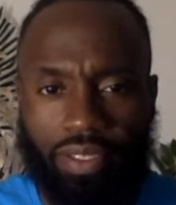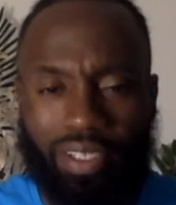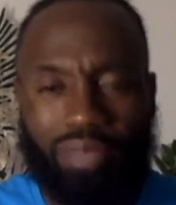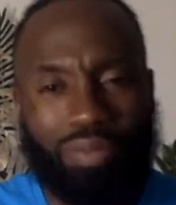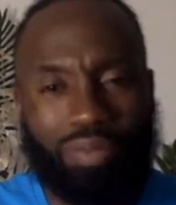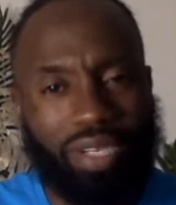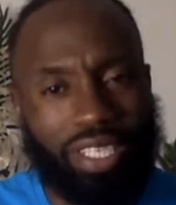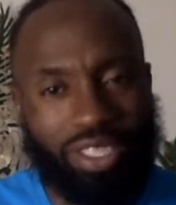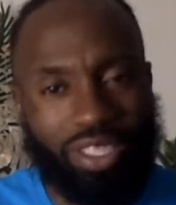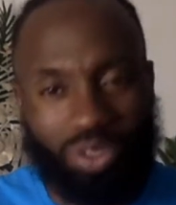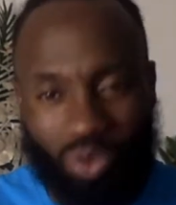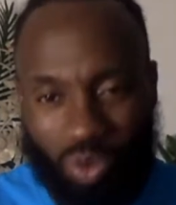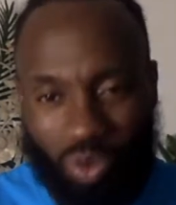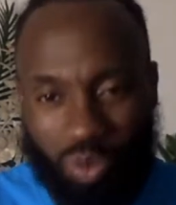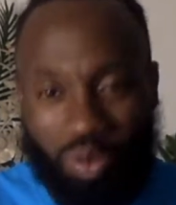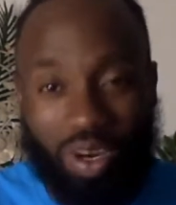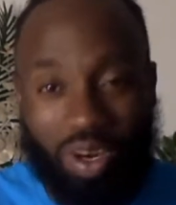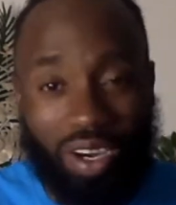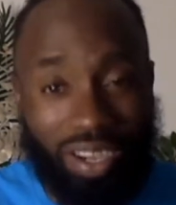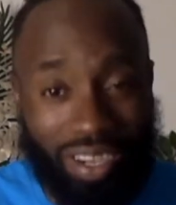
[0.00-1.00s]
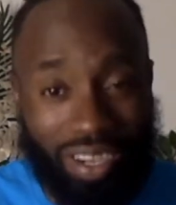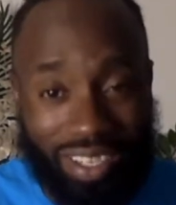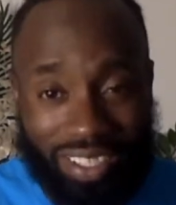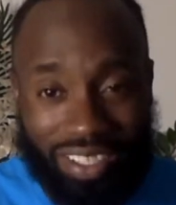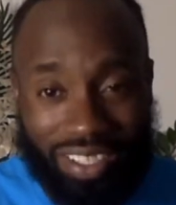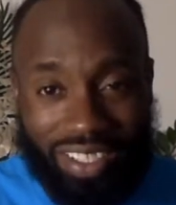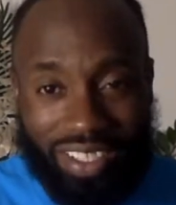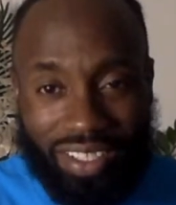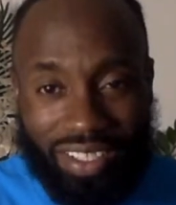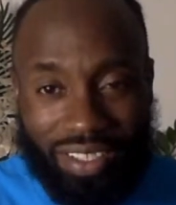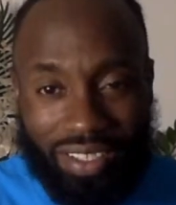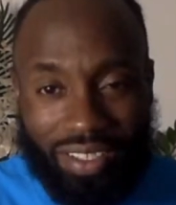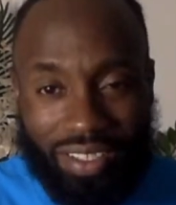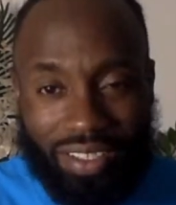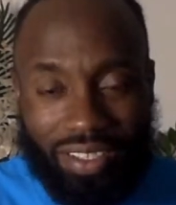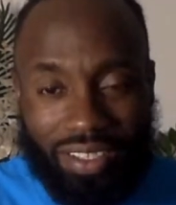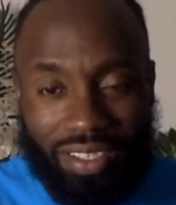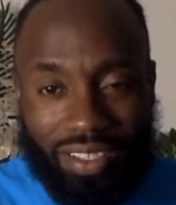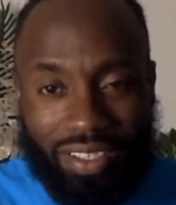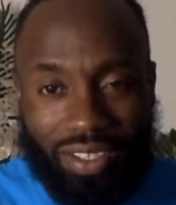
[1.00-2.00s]
But it's all part
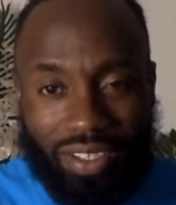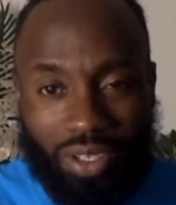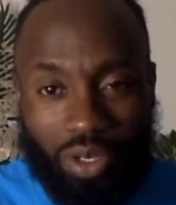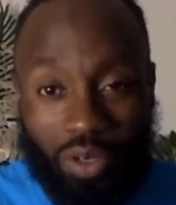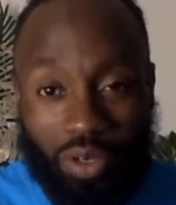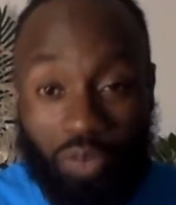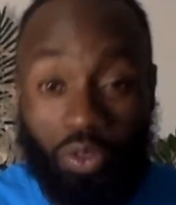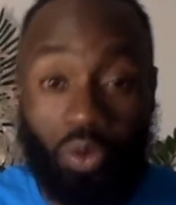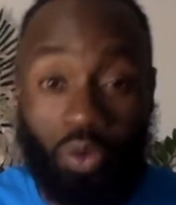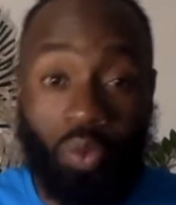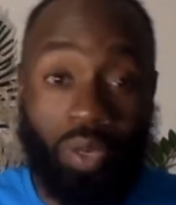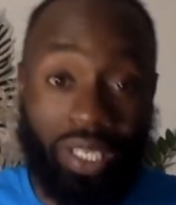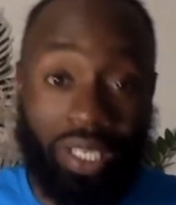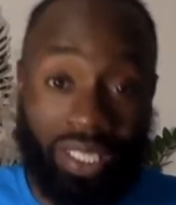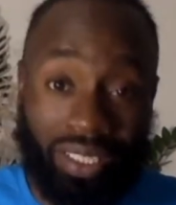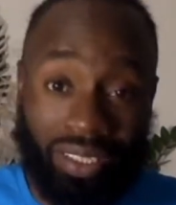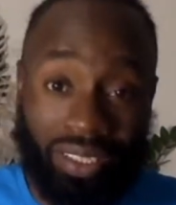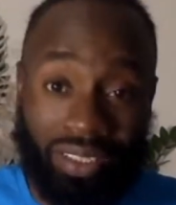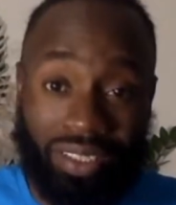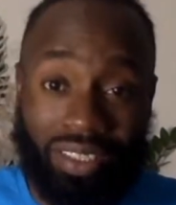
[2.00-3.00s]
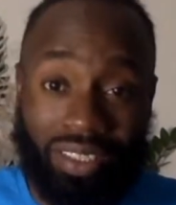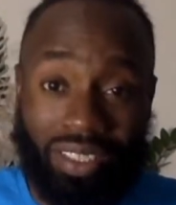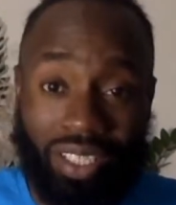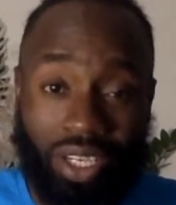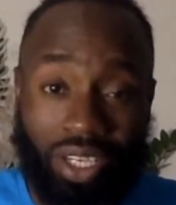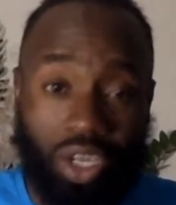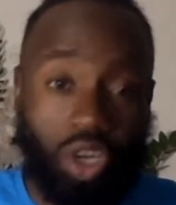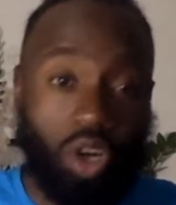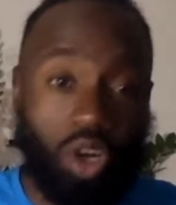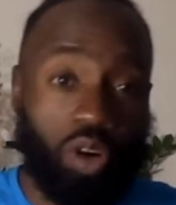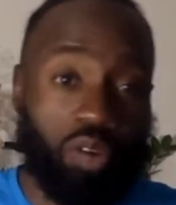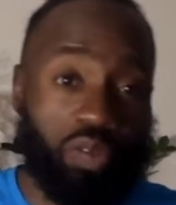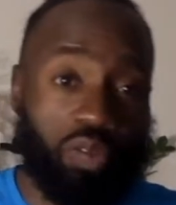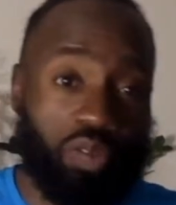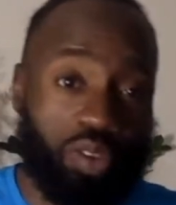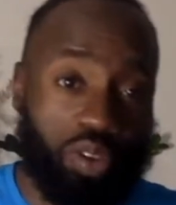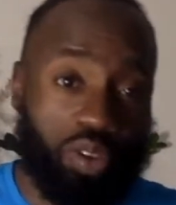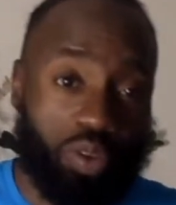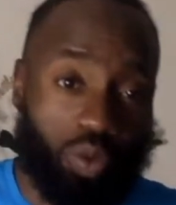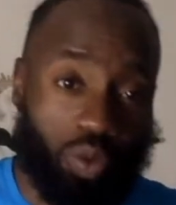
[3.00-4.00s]
of the wings of
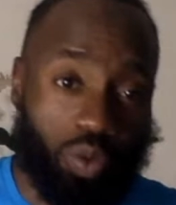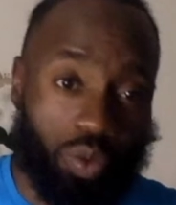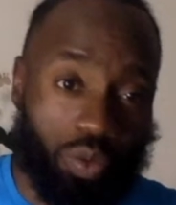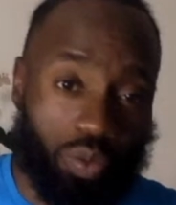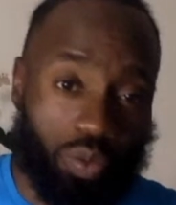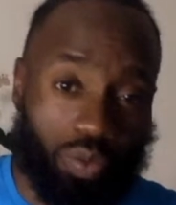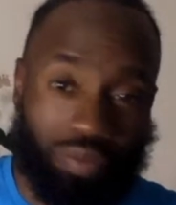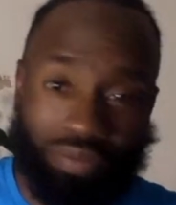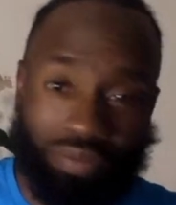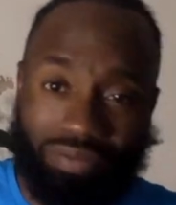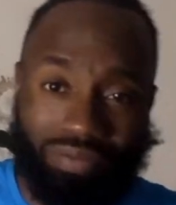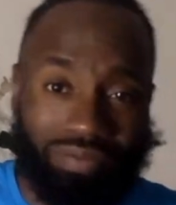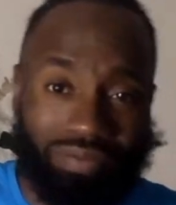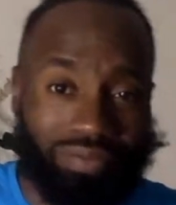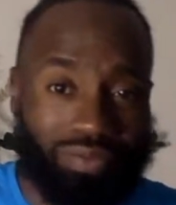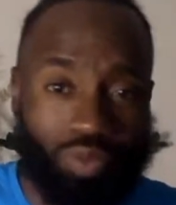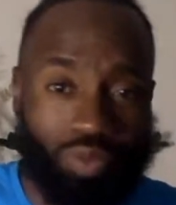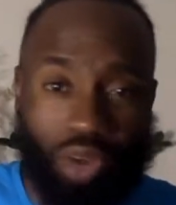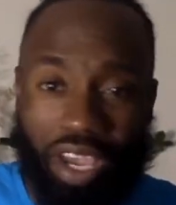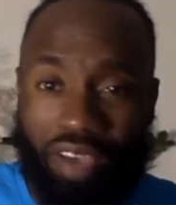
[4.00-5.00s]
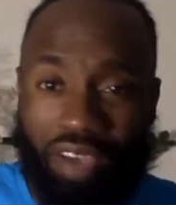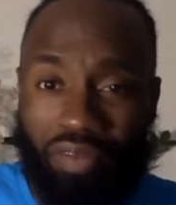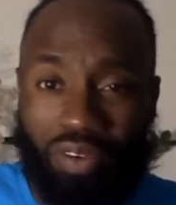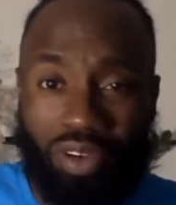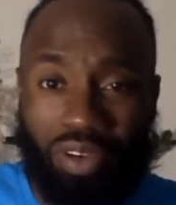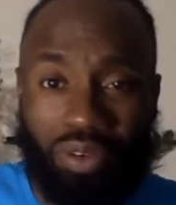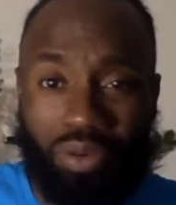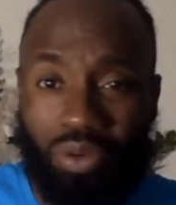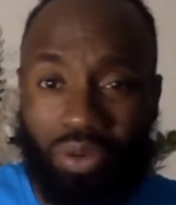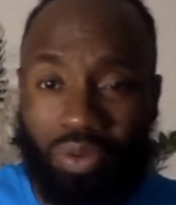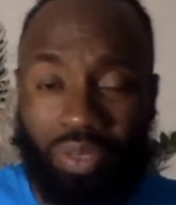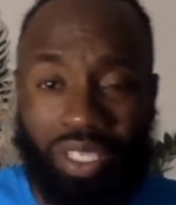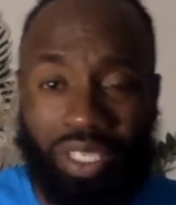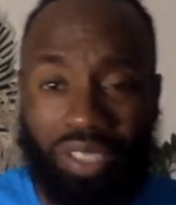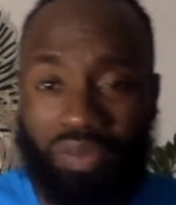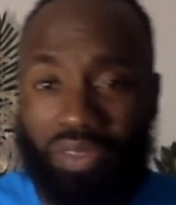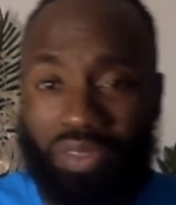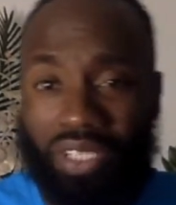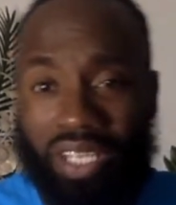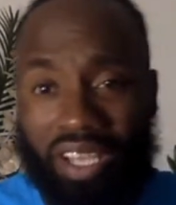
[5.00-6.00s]
whatever wing,
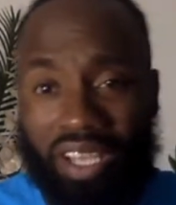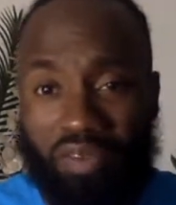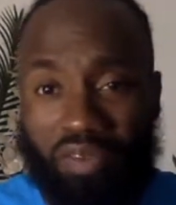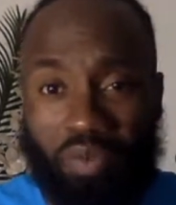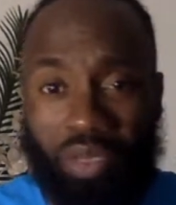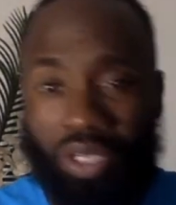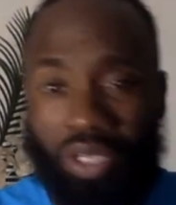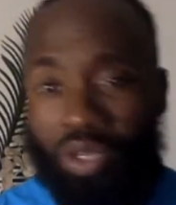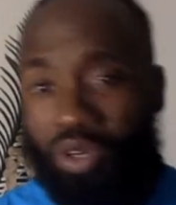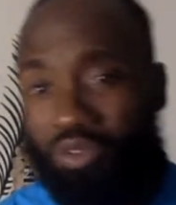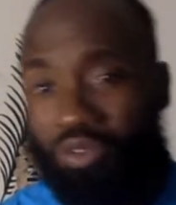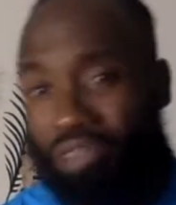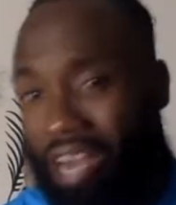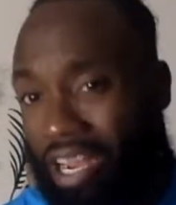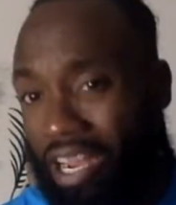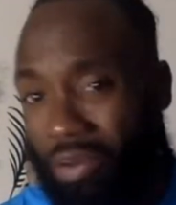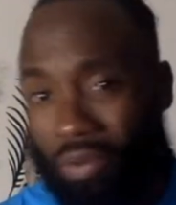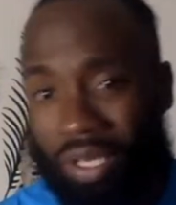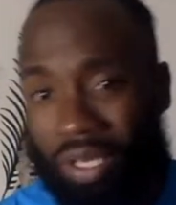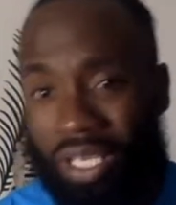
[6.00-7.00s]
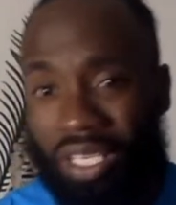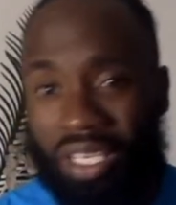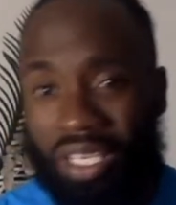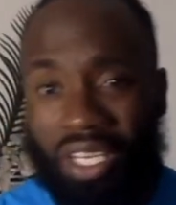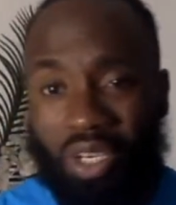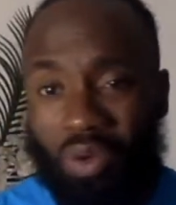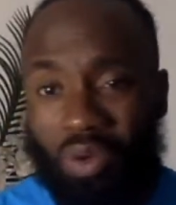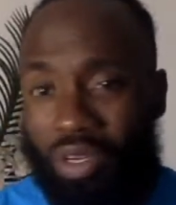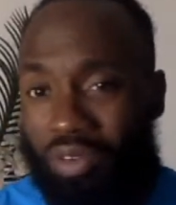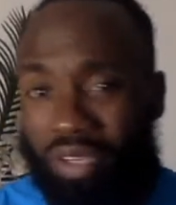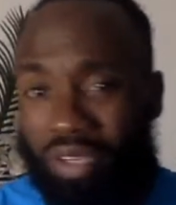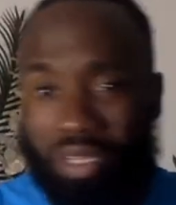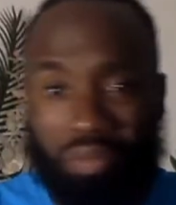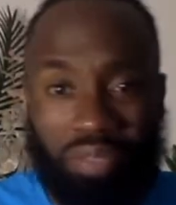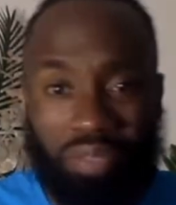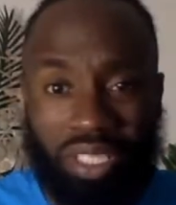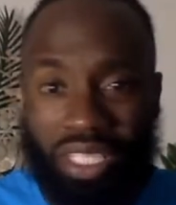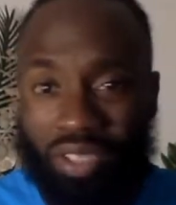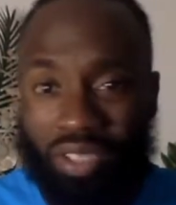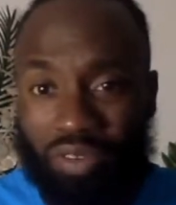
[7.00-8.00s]
if you're left wing or right wing, we're in the
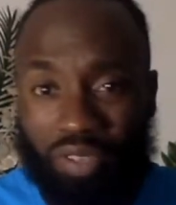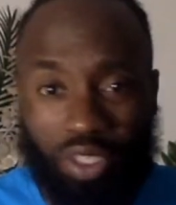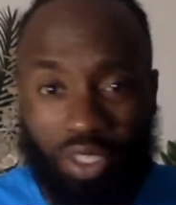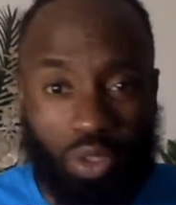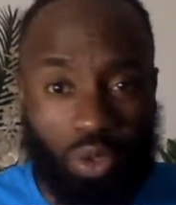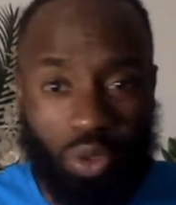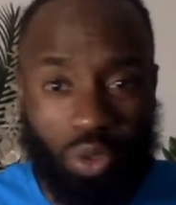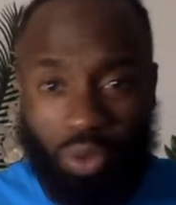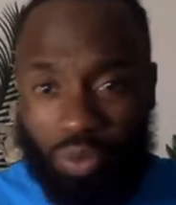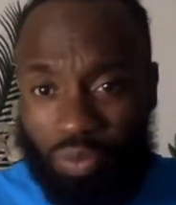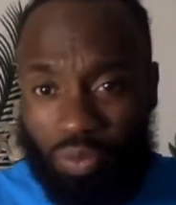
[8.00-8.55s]
middle of it all.